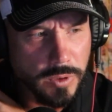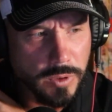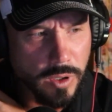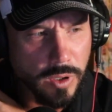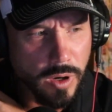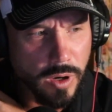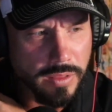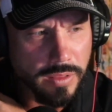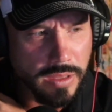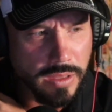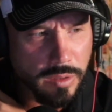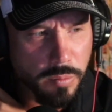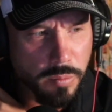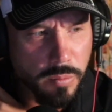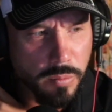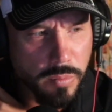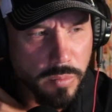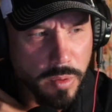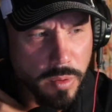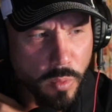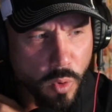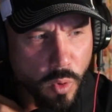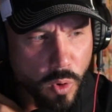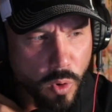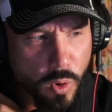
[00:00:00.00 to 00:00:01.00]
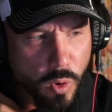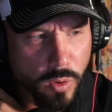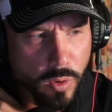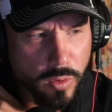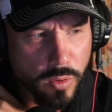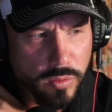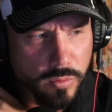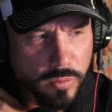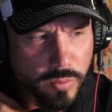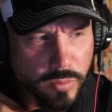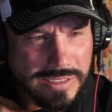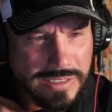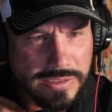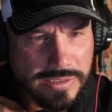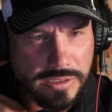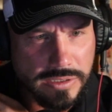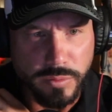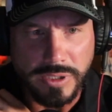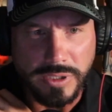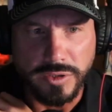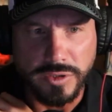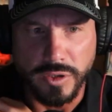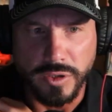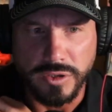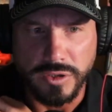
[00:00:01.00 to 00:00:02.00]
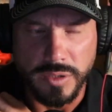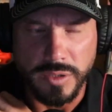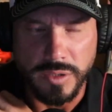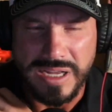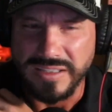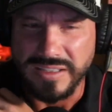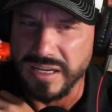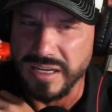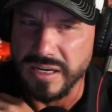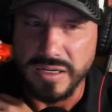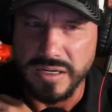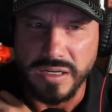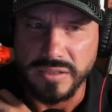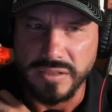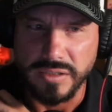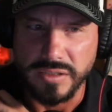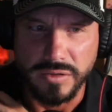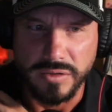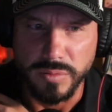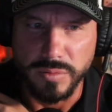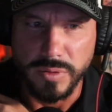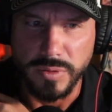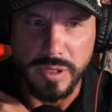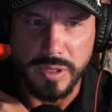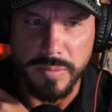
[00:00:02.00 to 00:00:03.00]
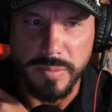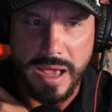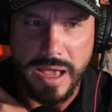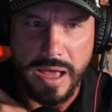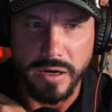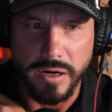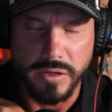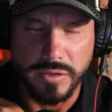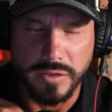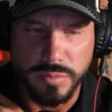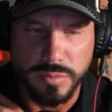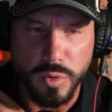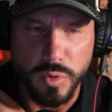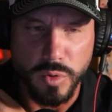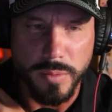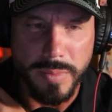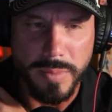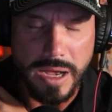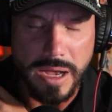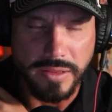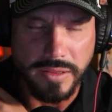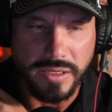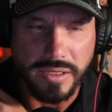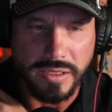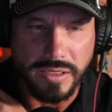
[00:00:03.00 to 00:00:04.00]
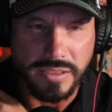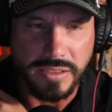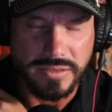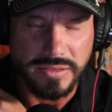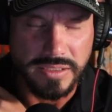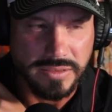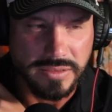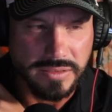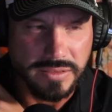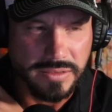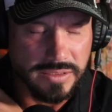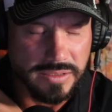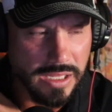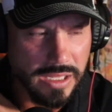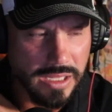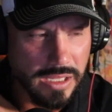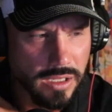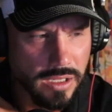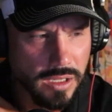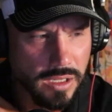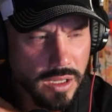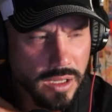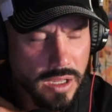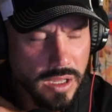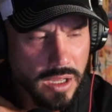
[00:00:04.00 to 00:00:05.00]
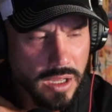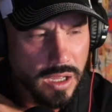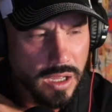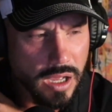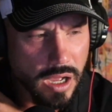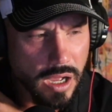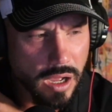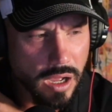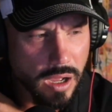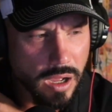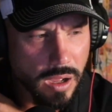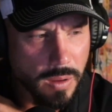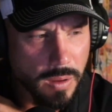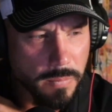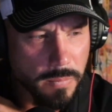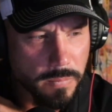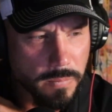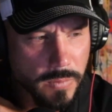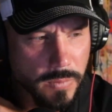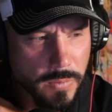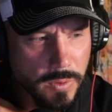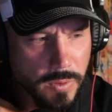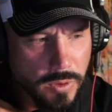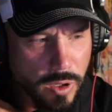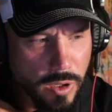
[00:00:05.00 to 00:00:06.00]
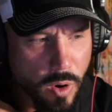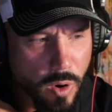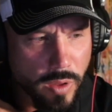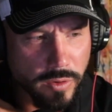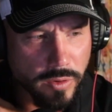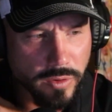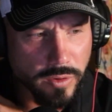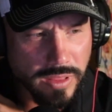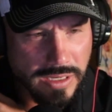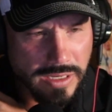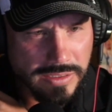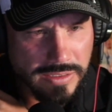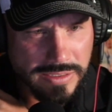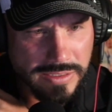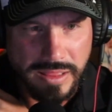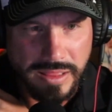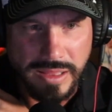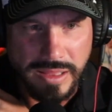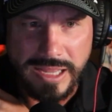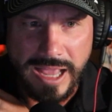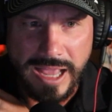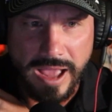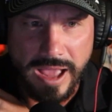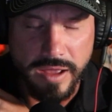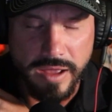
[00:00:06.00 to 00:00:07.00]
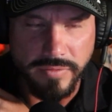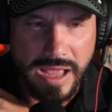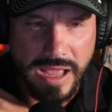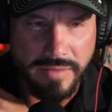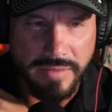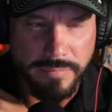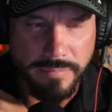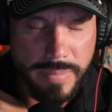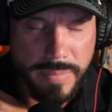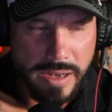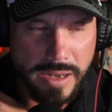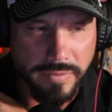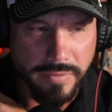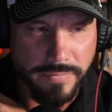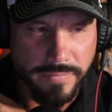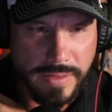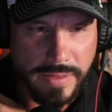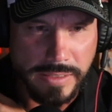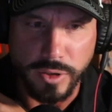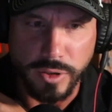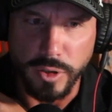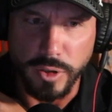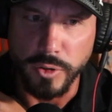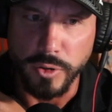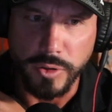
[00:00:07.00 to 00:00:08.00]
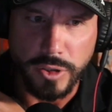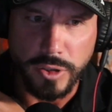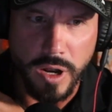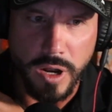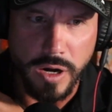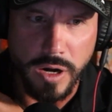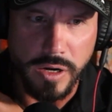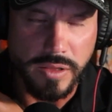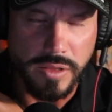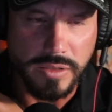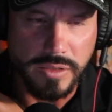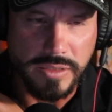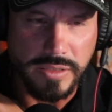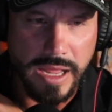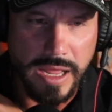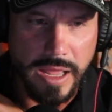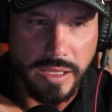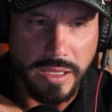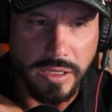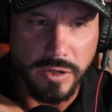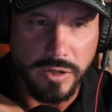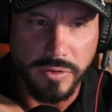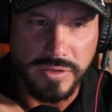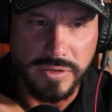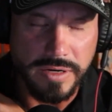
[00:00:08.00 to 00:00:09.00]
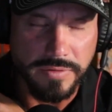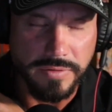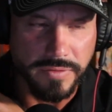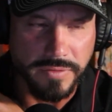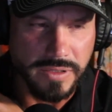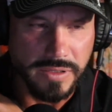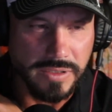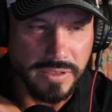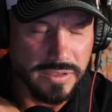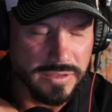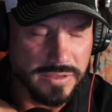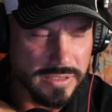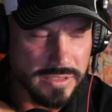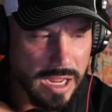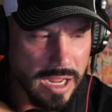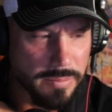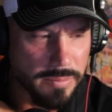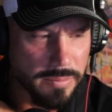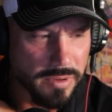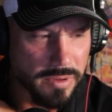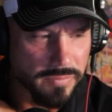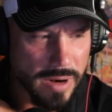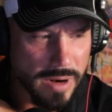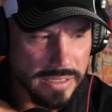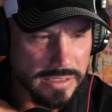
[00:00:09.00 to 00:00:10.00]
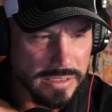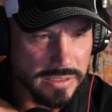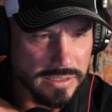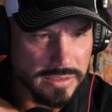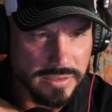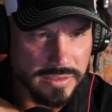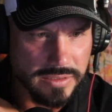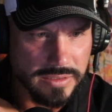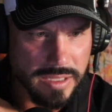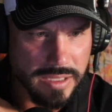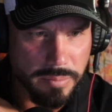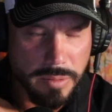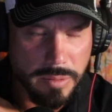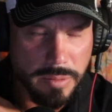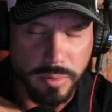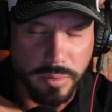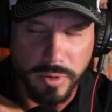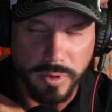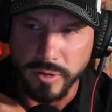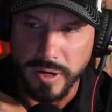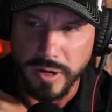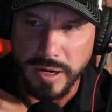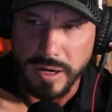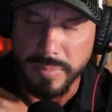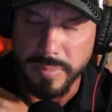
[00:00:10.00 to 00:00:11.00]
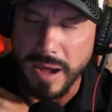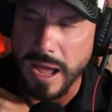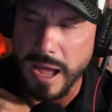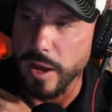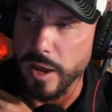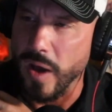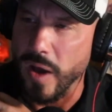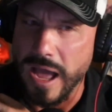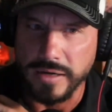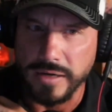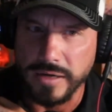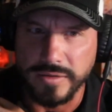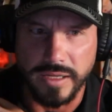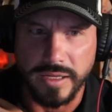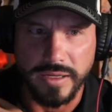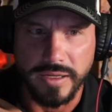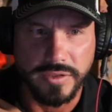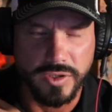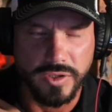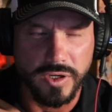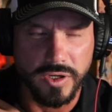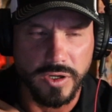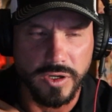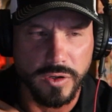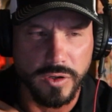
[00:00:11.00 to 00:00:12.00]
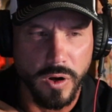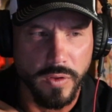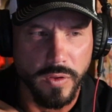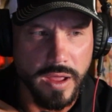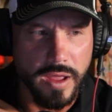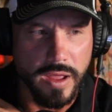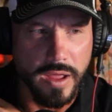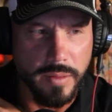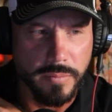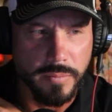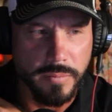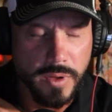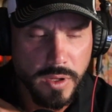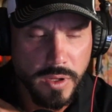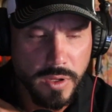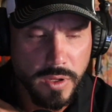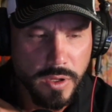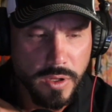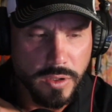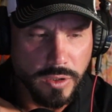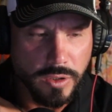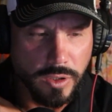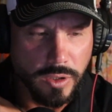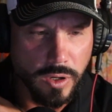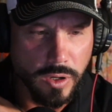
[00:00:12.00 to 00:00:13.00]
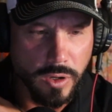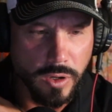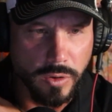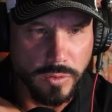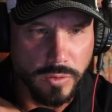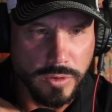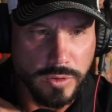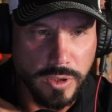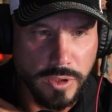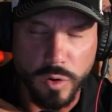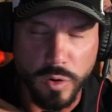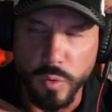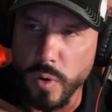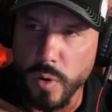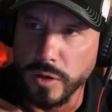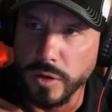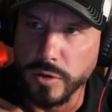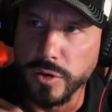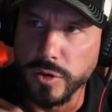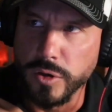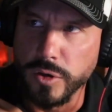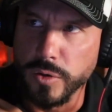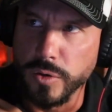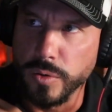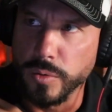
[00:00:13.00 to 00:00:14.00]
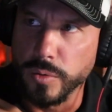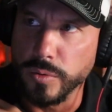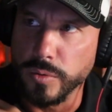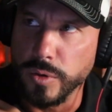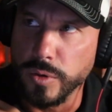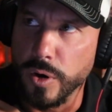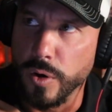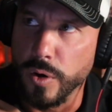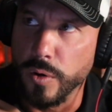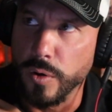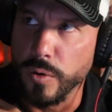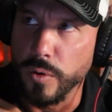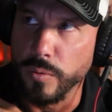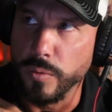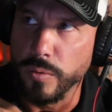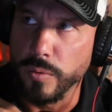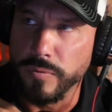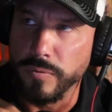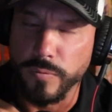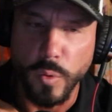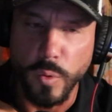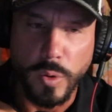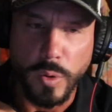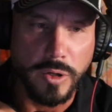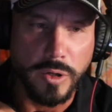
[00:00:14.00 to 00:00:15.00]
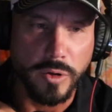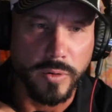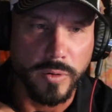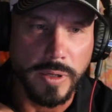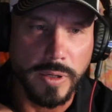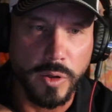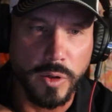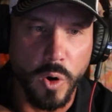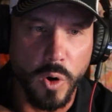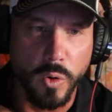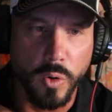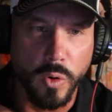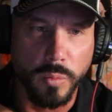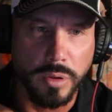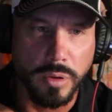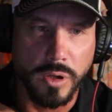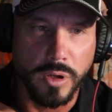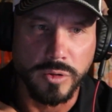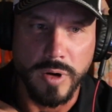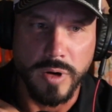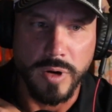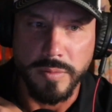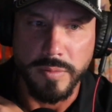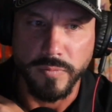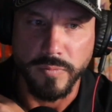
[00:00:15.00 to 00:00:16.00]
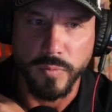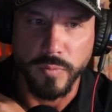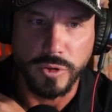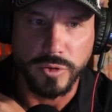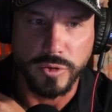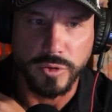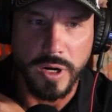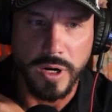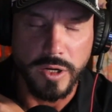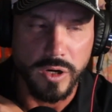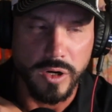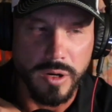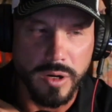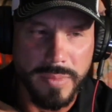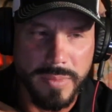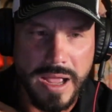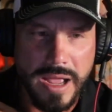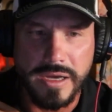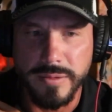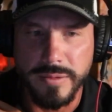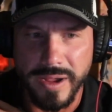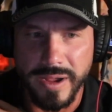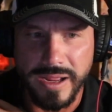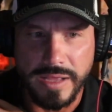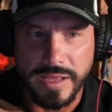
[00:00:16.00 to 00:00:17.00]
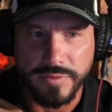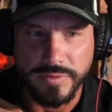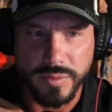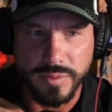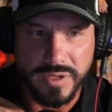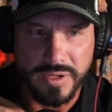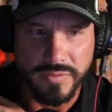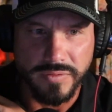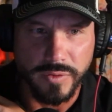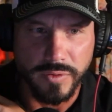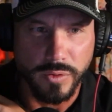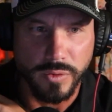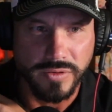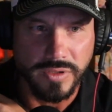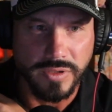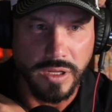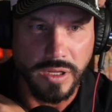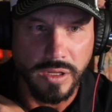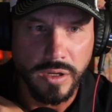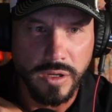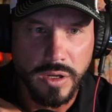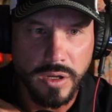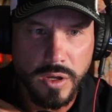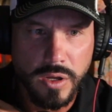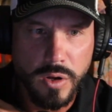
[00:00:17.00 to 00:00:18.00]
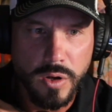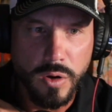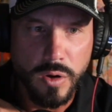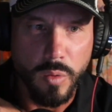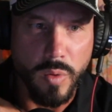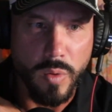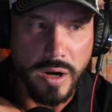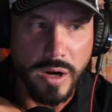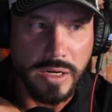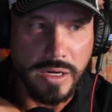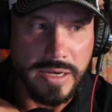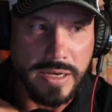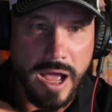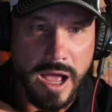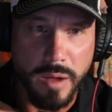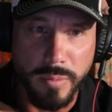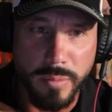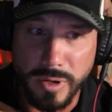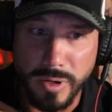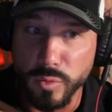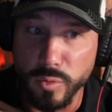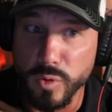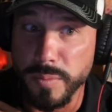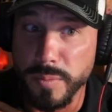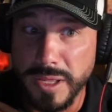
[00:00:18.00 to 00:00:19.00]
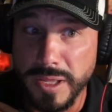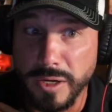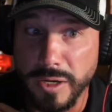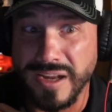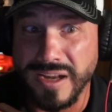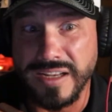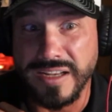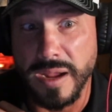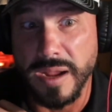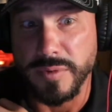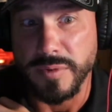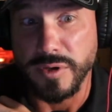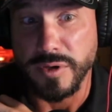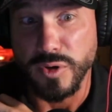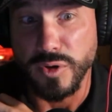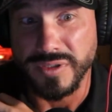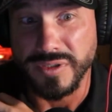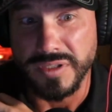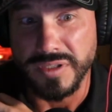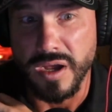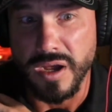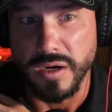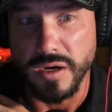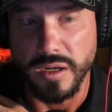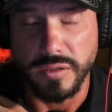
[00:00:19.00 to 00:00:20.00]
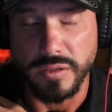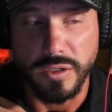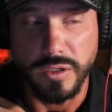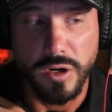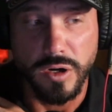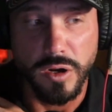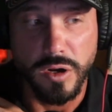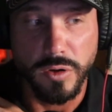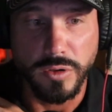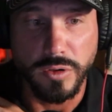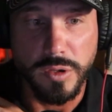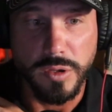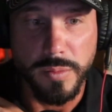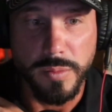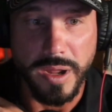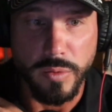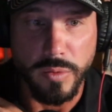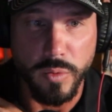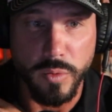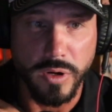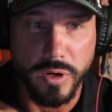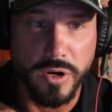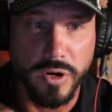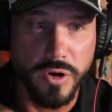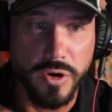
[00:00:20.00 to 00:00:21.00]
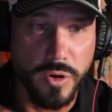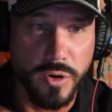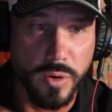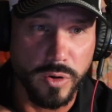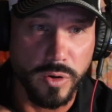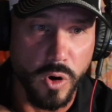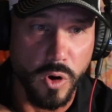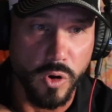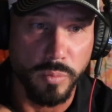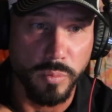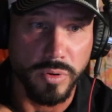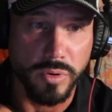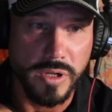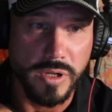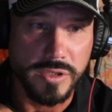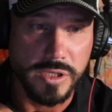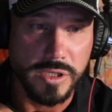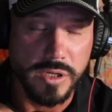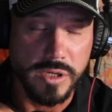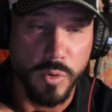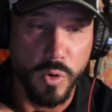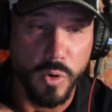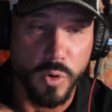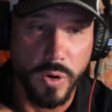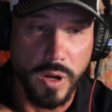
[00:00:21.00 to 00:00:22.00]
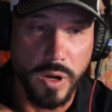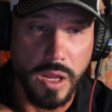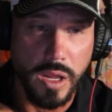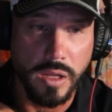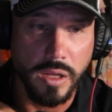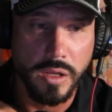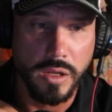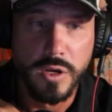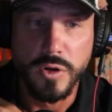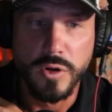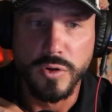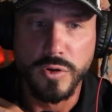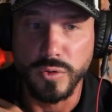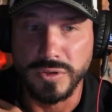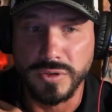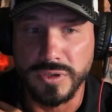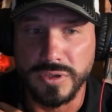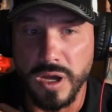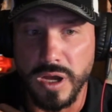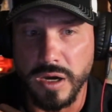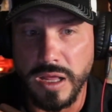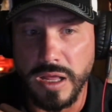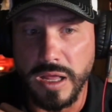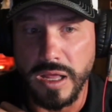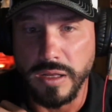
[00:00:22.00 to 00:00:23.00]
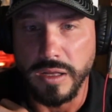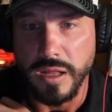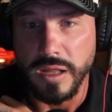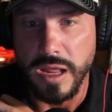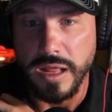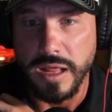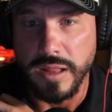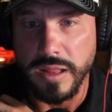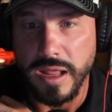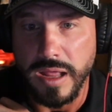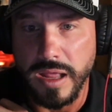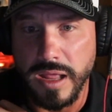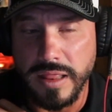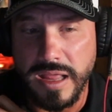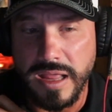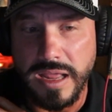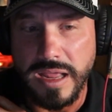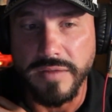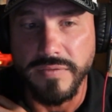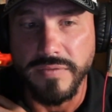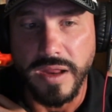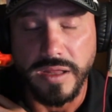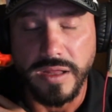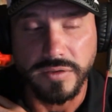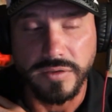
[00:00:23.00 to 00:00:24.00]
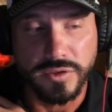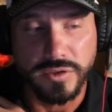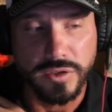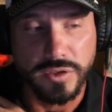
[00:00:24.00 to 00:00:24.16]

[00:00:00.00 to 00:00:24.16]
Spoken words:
I think the more recent research comes out that it doesn't really matter. It's more about the consistency. Other things I think have benefits earlier on in the day, different type of practices that people integrate, biohacks, I guess you could call them. You don't want to do, a 40-degree cold plunge right before you're trying to go to bed. You might have some difficulty winding down, but it would be a great time to do a sauna. You might want to do a cold plunge in the morning, do a sauna in the evening.